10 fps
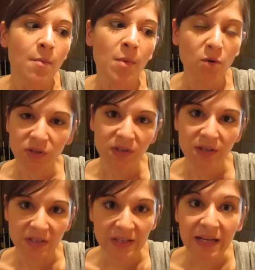Mostly
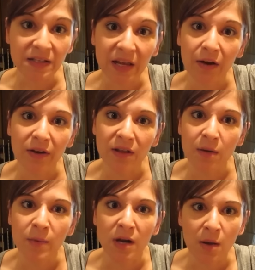the states carry
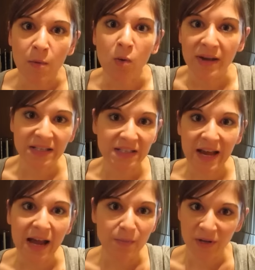them and I'm always
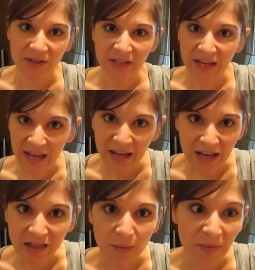sad because I can't
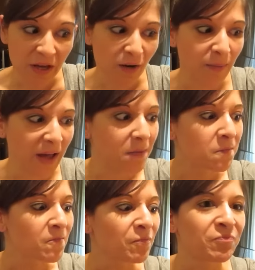get them here, but
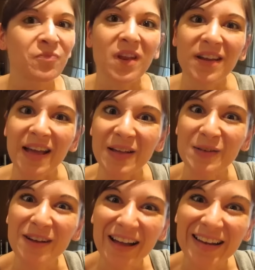
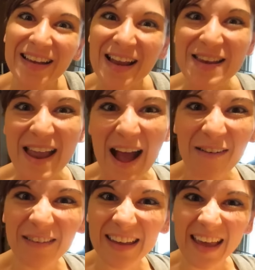guess what? Now we